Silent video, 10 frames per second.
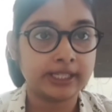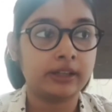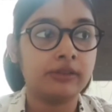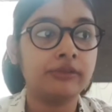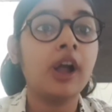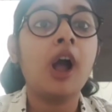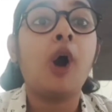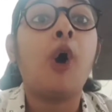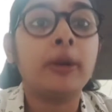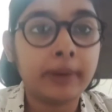myself
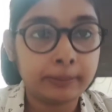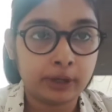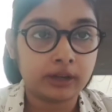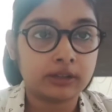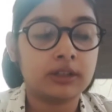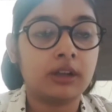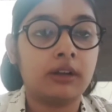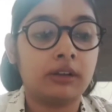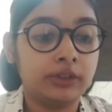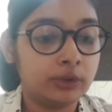or my products,
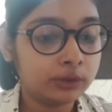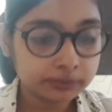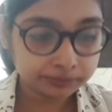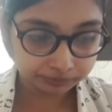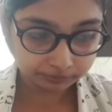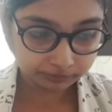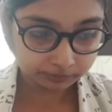you know?